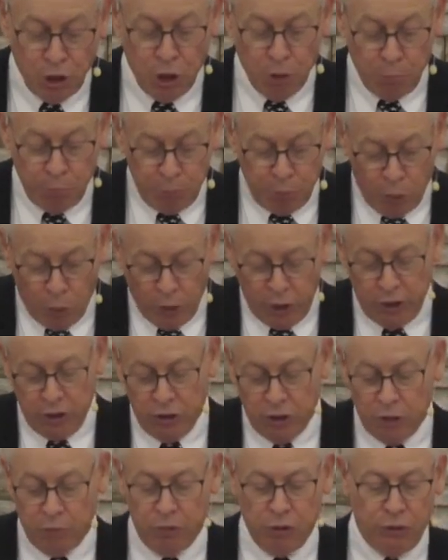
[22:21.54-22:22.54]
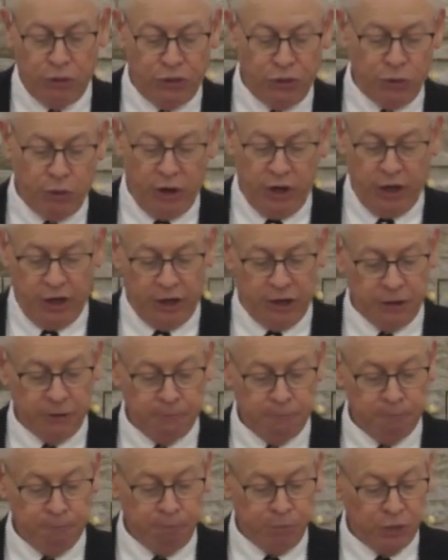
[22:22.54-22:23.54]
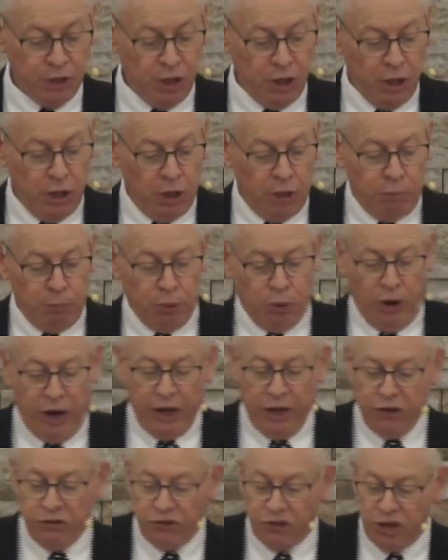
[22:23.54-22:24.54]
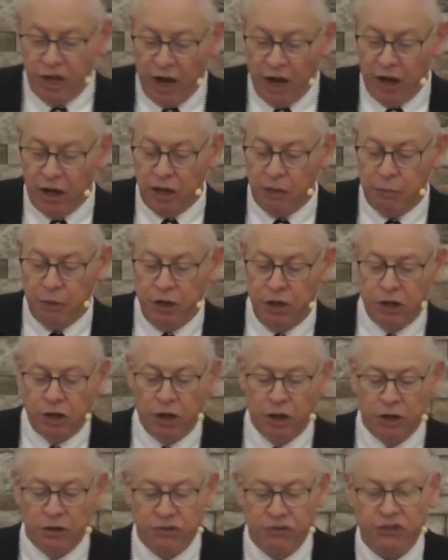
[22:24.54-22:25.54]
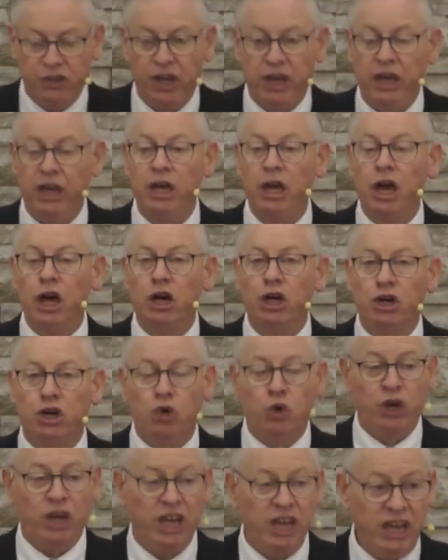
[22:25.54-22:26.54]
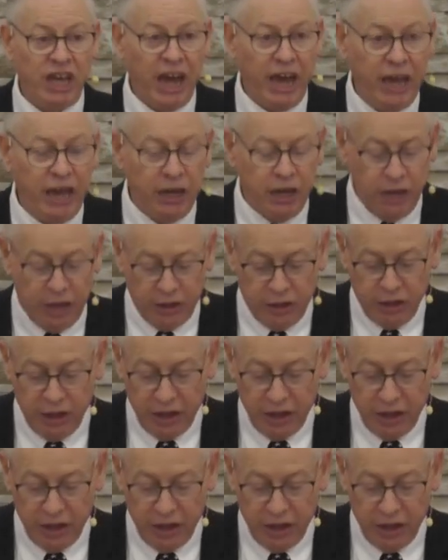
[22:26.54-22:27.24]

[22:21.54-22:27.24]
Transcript: Point number three praise God because He created